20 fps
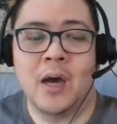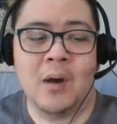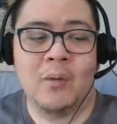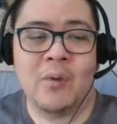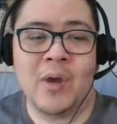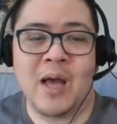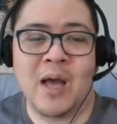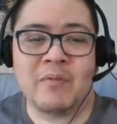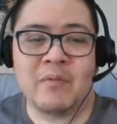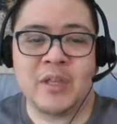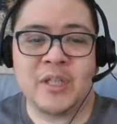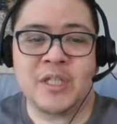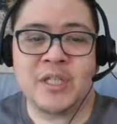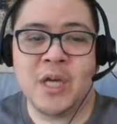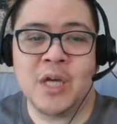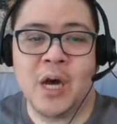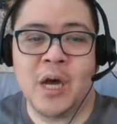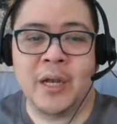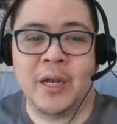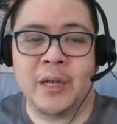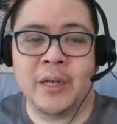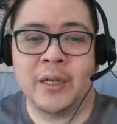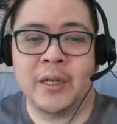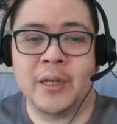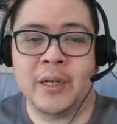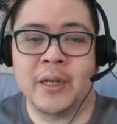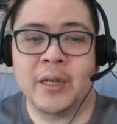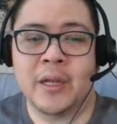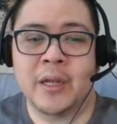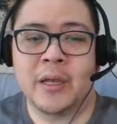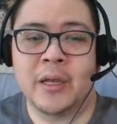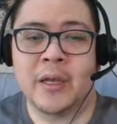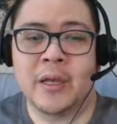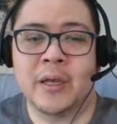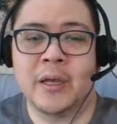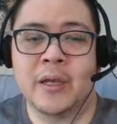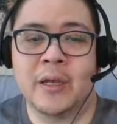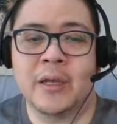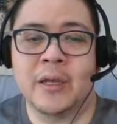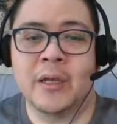We have a ton,
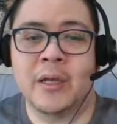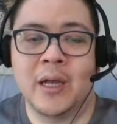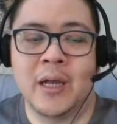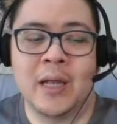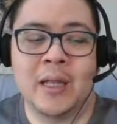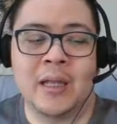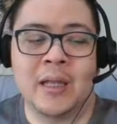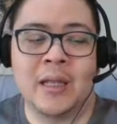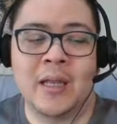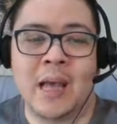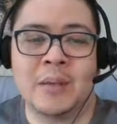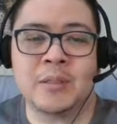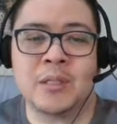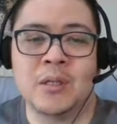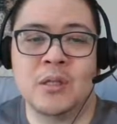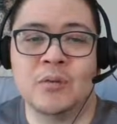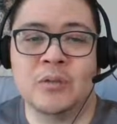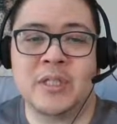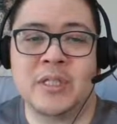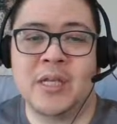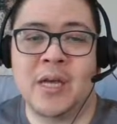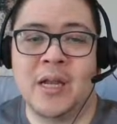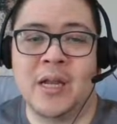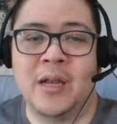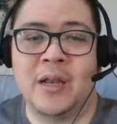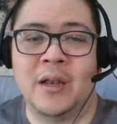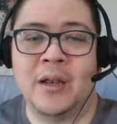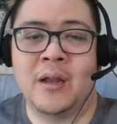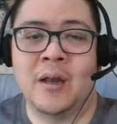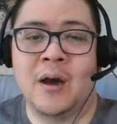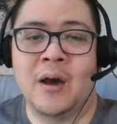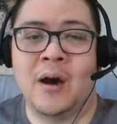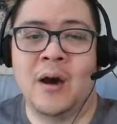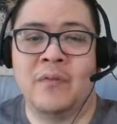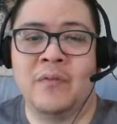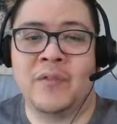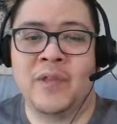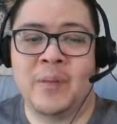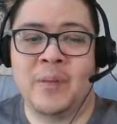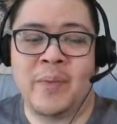an absolute ton
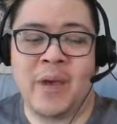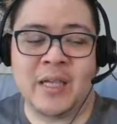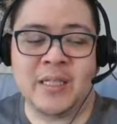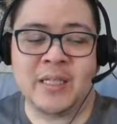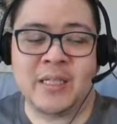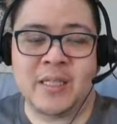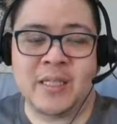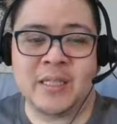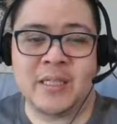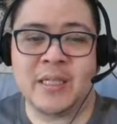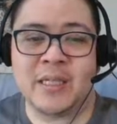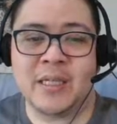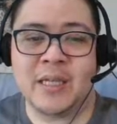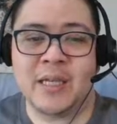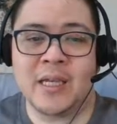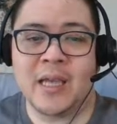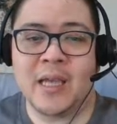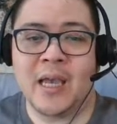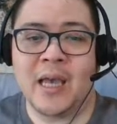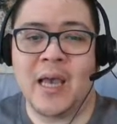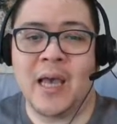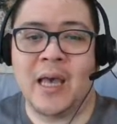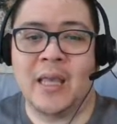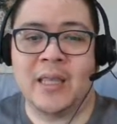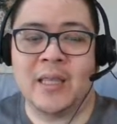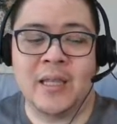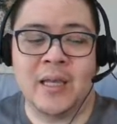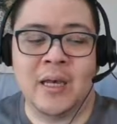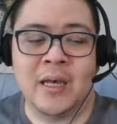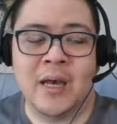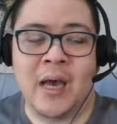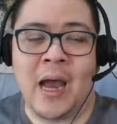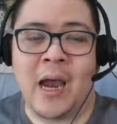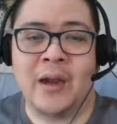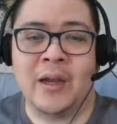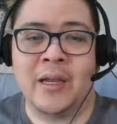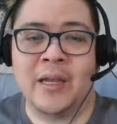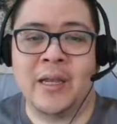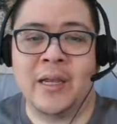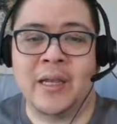of Damascus, and the
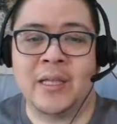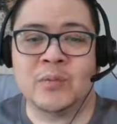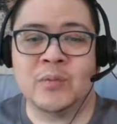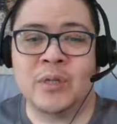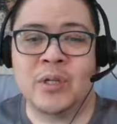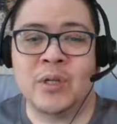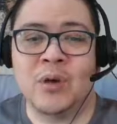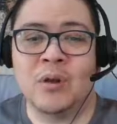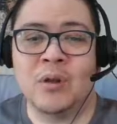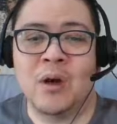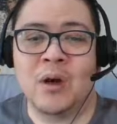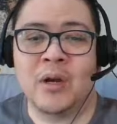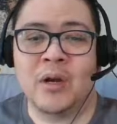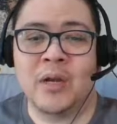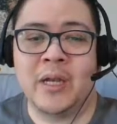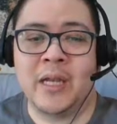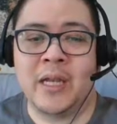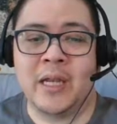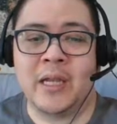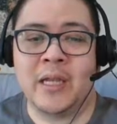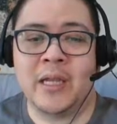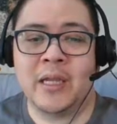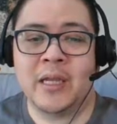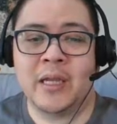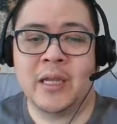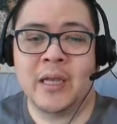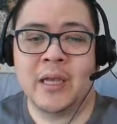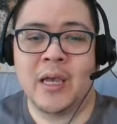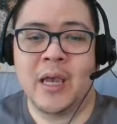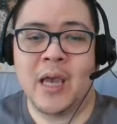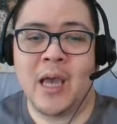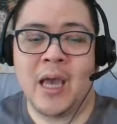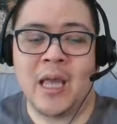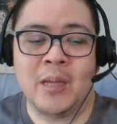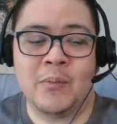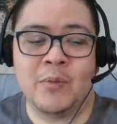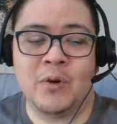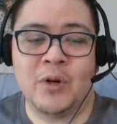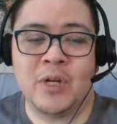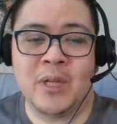irony is we no longer need any
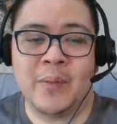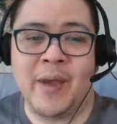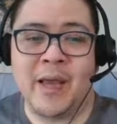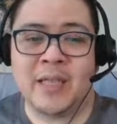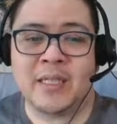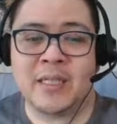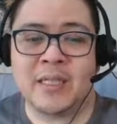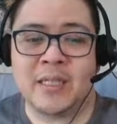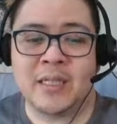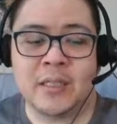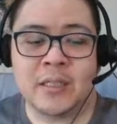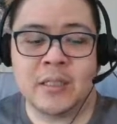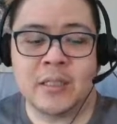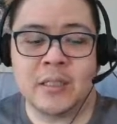more Damascus